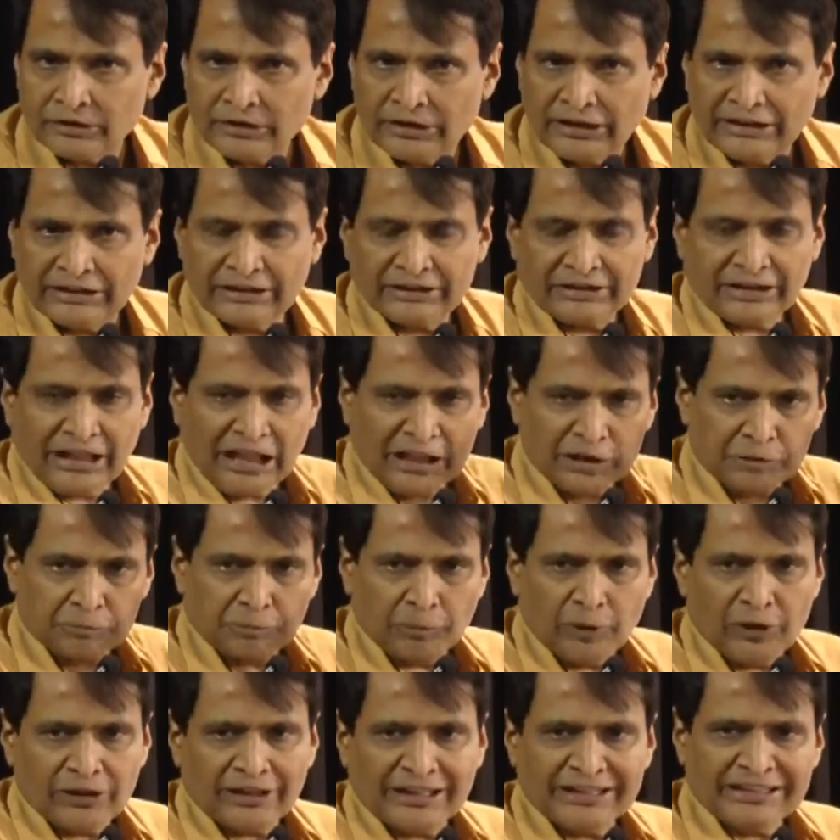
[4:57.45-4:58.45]
And the
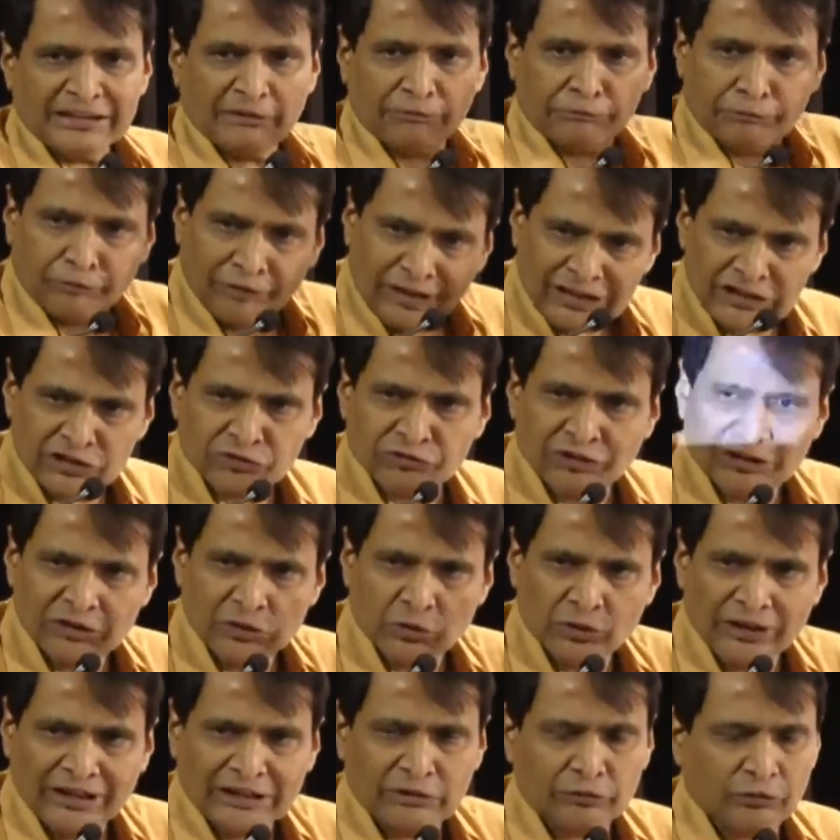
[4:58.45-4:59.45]
transporter is the first one
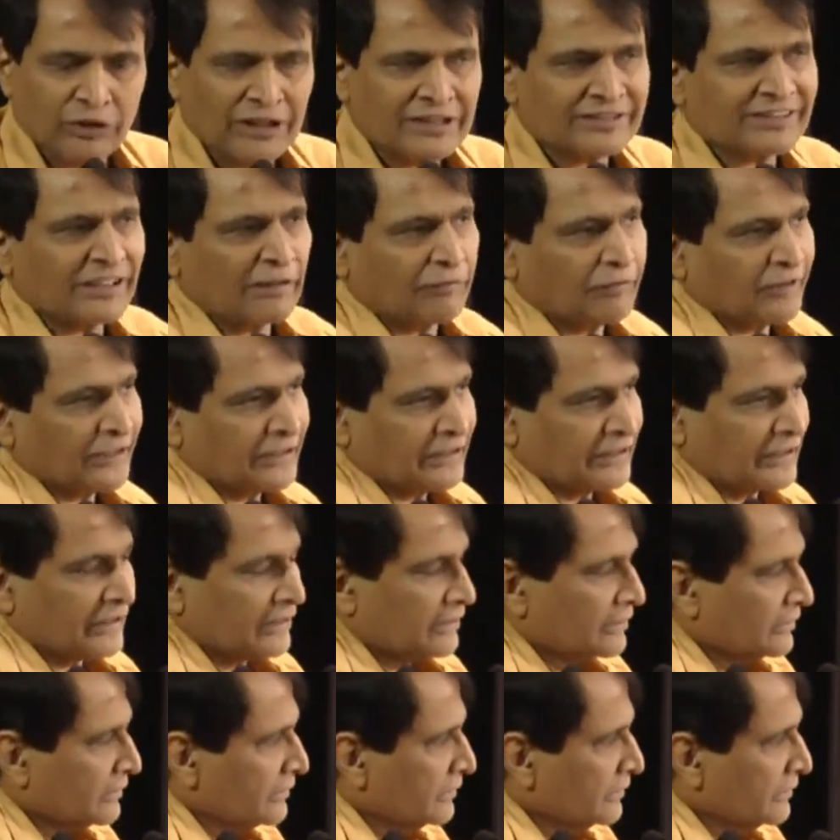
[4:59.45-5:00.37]
to get worst affected.